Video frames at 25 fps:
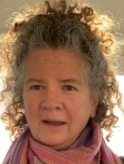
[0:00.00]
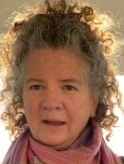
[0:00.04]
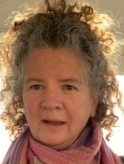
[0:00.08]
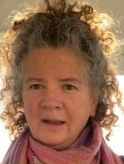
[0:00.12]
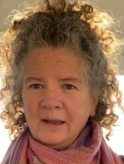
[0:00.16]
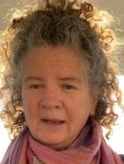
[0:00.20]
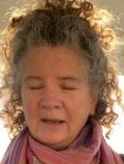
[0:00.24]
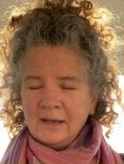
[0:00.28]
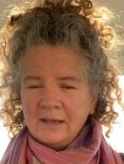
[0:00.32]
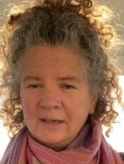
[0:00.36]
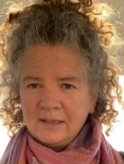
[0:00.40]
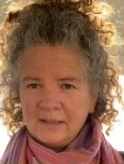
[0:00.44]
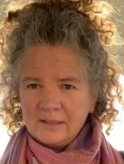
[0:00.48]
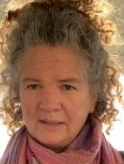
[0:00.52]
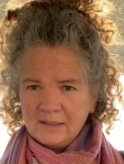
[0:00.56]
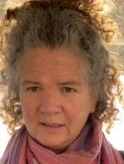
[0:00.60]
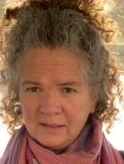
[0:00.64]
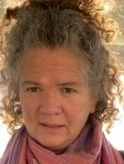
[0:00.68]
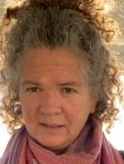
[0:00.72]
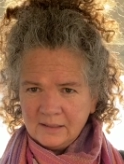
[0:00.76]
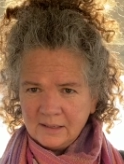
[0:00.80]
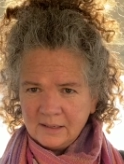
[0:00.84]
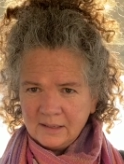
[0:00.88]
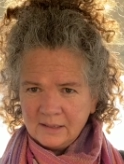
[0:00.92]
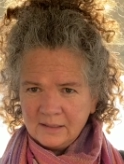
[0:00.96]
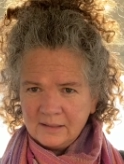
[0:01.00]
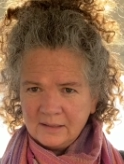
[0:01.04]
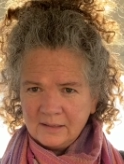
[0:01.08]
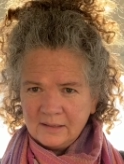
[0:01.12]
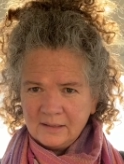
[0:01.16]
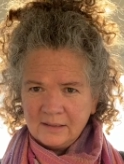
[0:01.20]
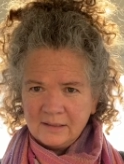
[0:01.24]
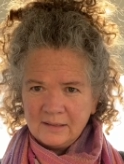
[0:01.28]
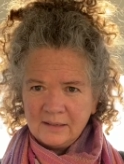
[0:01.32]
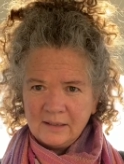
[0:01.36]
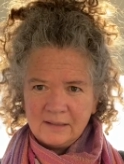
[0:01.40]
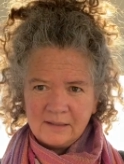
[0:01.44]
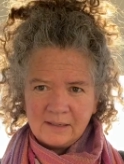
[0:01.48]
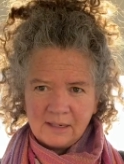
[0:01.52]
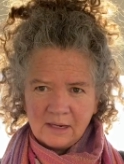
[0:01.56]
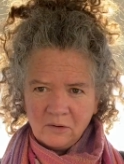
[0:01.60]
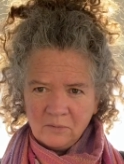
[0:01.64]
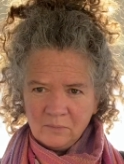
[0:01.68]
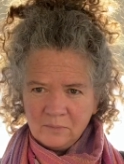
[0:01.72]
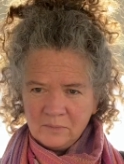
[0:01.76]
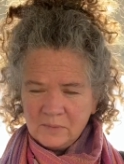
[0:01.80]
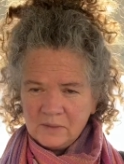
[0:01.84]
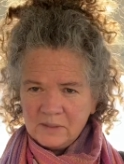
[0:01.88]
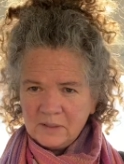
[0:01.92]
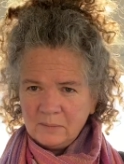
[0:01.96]
and assist us, and it's
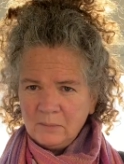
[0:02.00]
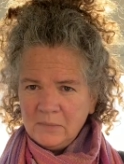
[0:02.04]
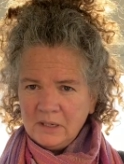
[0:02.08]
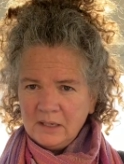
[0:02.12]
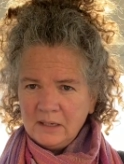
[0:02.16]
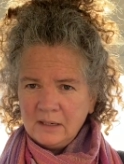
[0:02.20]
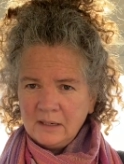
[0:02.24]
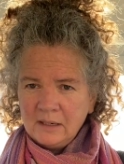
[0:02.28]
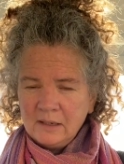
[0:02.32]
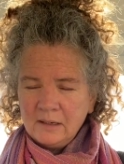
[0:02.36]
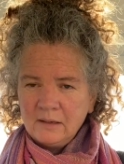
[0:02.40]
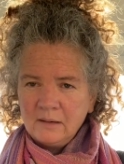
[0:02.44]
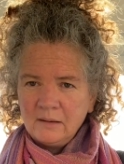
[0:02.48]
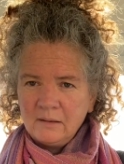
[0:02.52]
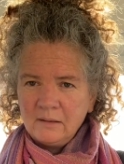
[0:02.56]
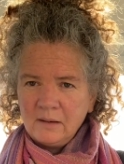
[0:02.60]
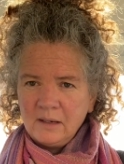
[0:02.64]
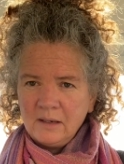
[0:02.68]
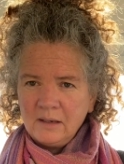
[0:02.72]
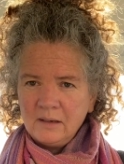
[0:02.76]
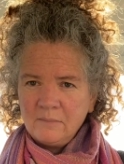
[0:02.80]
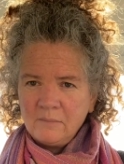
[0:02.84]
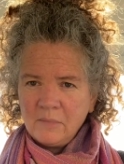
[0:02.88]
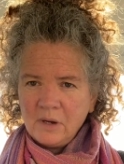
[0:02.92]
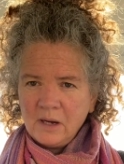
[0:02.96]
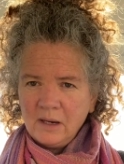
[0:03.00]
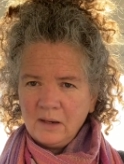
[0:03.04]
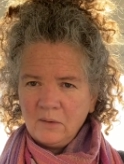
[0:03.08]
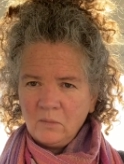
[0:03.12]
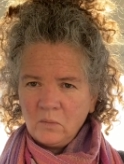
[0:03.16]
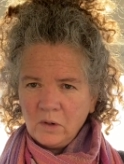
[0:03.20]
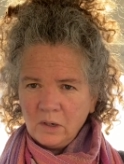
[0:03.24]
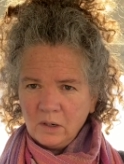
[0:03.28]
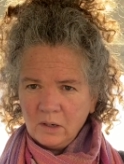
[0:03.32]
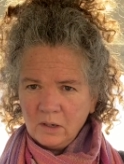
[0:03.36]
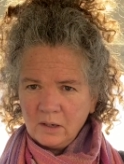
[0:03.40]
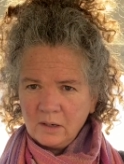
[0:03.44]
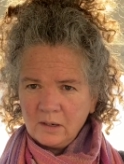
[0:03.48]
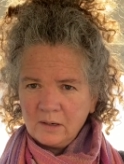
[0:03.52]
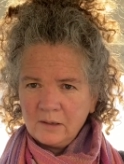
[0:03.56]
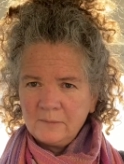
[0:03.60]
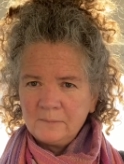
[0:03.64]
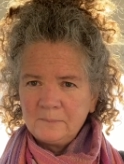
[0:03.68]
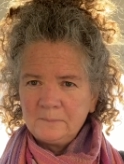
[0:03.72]
helped me in my work.